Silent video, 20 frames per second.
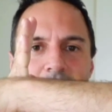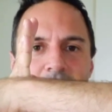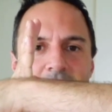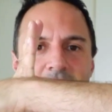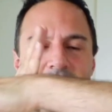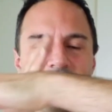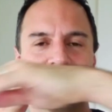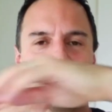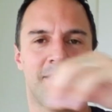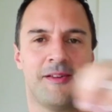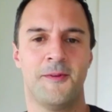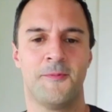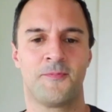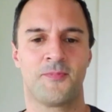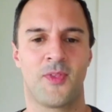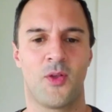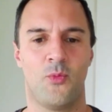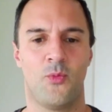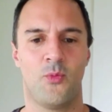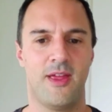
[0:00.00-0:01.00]
this,
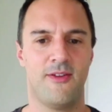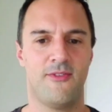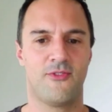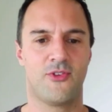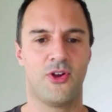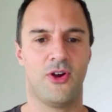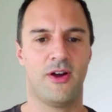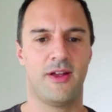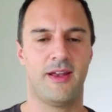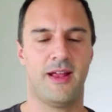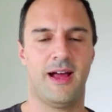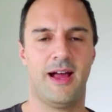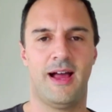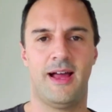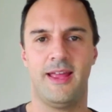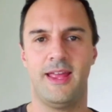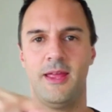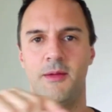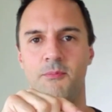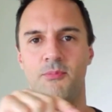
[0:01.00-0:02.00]
we've
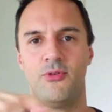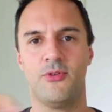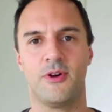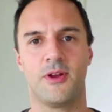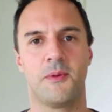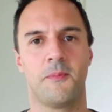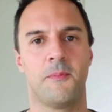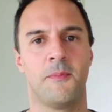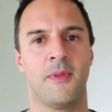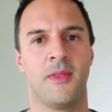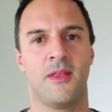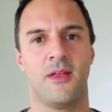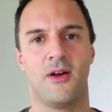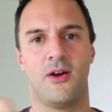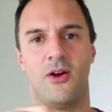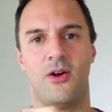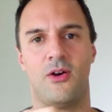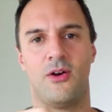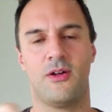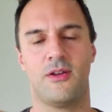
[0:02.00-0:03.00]
got input
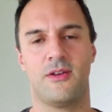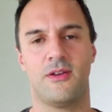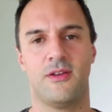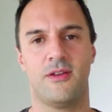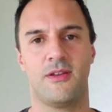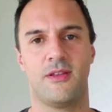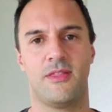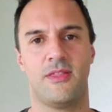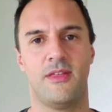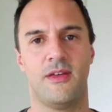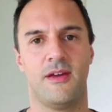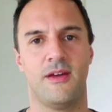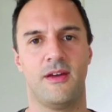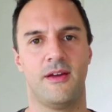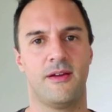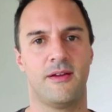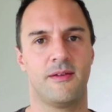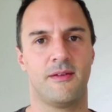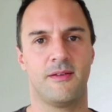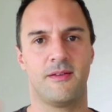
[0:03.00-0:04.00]
on
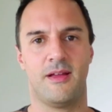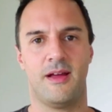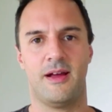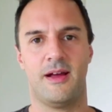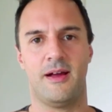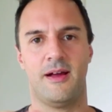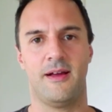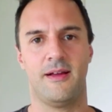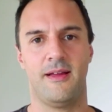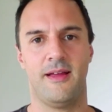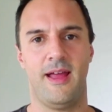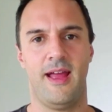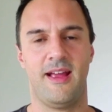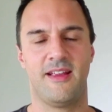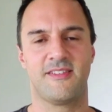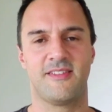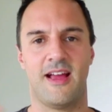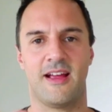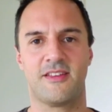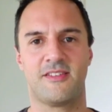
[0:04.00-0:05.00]
the
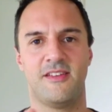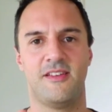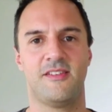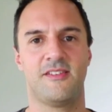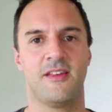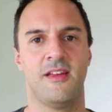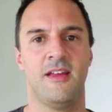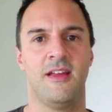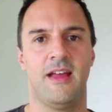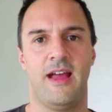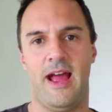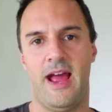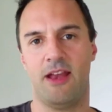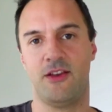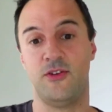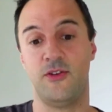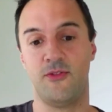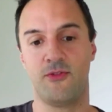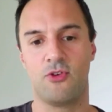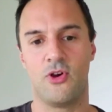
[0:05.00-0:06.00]
x-axis
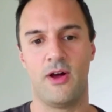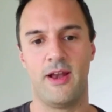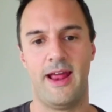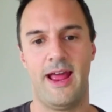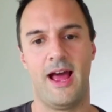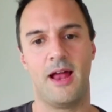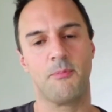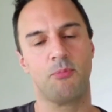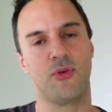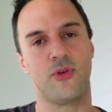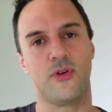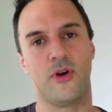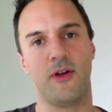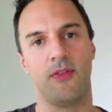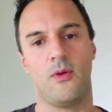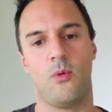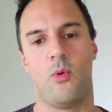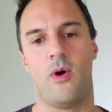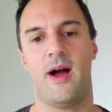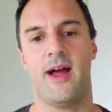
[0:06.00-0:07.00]
and you've got output on
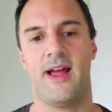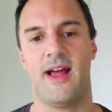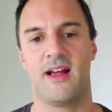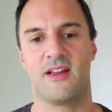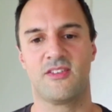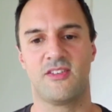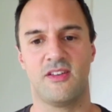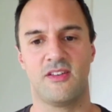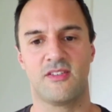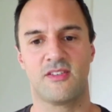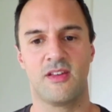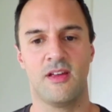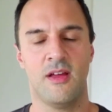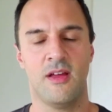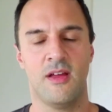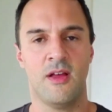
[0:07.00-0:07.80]
the y-axis.